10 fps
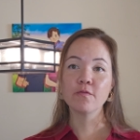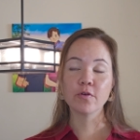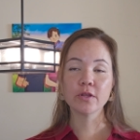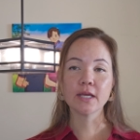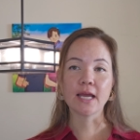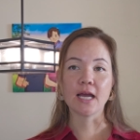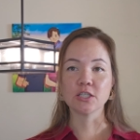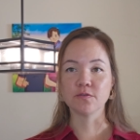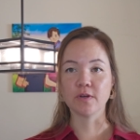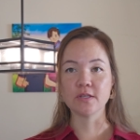for the
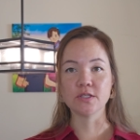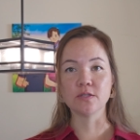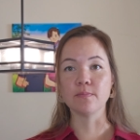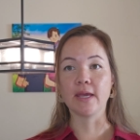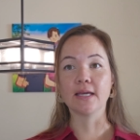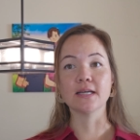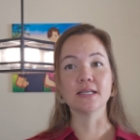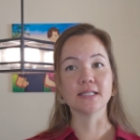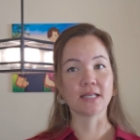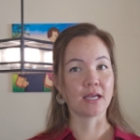cash funds to make
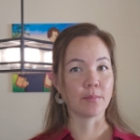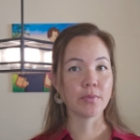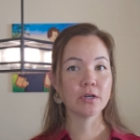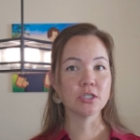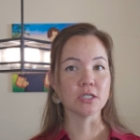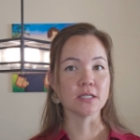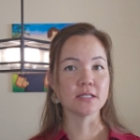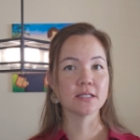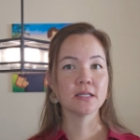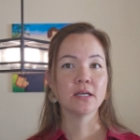a second
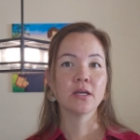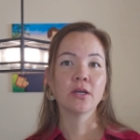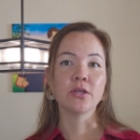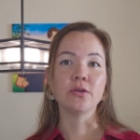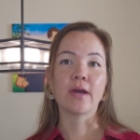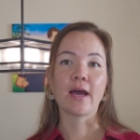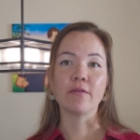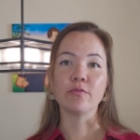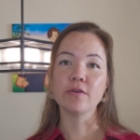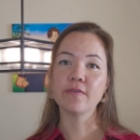purchase. You
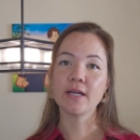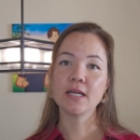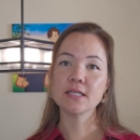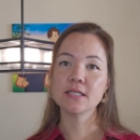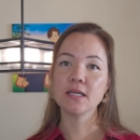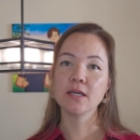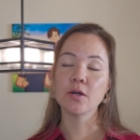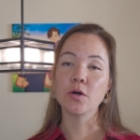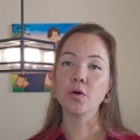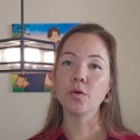have refinancing,
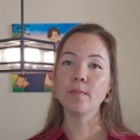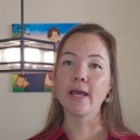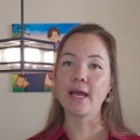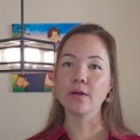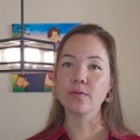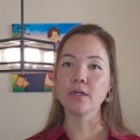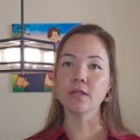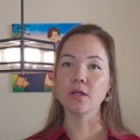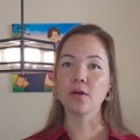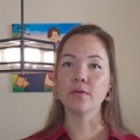home equity
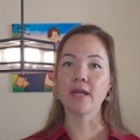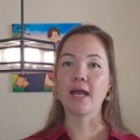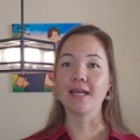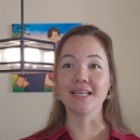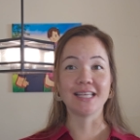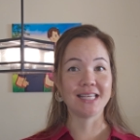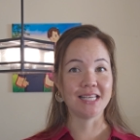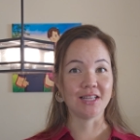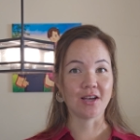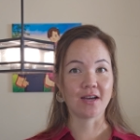loan, and a
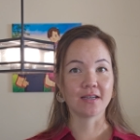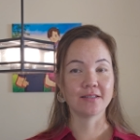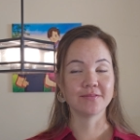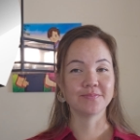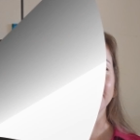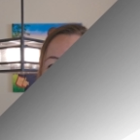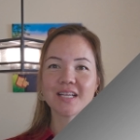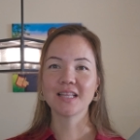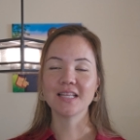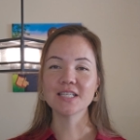HELOC.
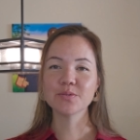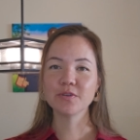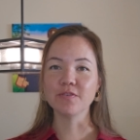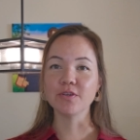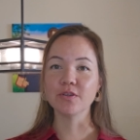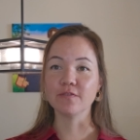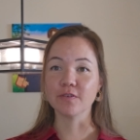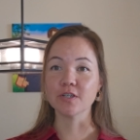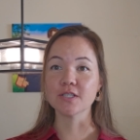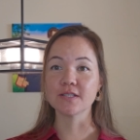Let's review the
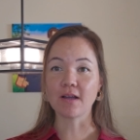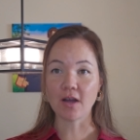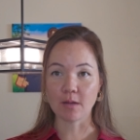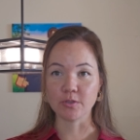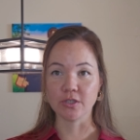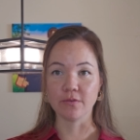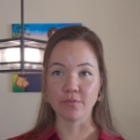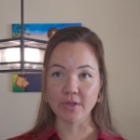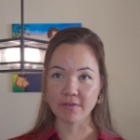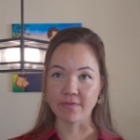first option,
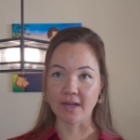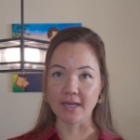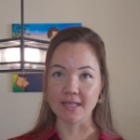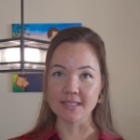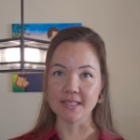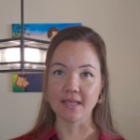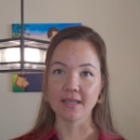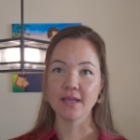refinancing.